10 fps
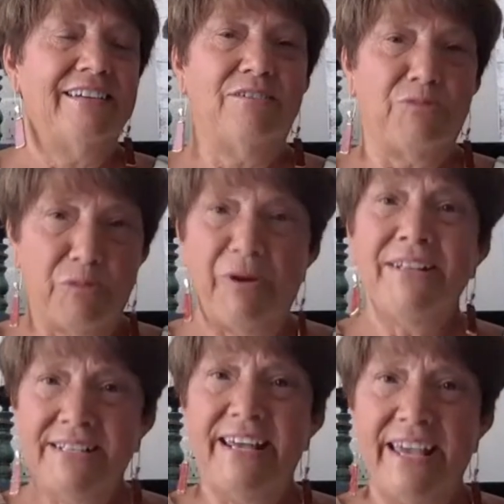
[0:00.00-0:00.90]
We want
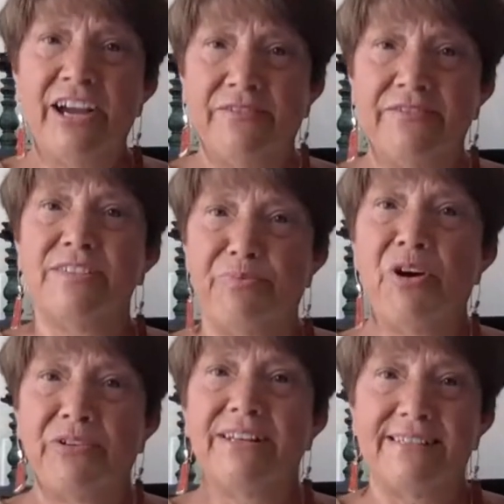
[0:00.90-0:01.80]
to take care of this
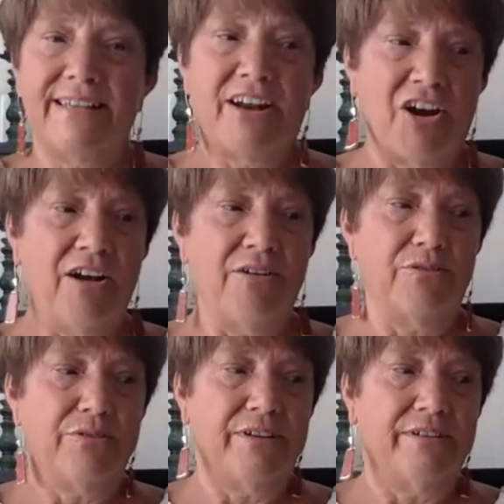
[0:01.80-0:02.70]
brokenness on our own.